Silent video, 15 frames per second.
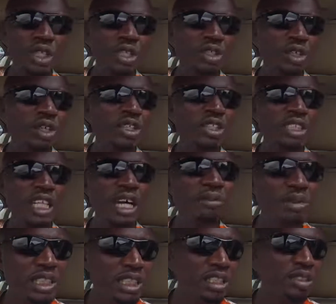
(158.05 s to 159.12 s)
So same
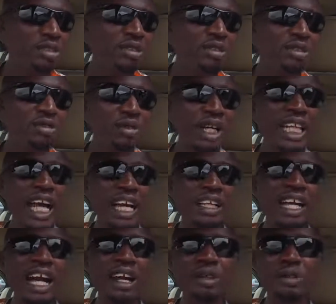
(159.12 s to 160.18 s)
thing when I
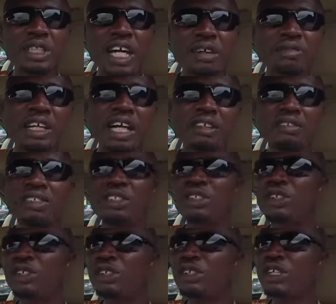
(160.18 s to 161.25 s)
now observed that.
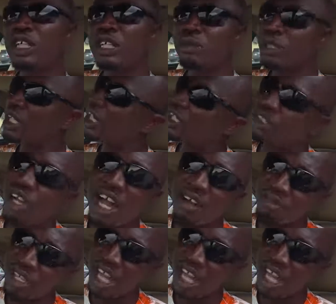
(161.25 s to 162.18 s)
So because after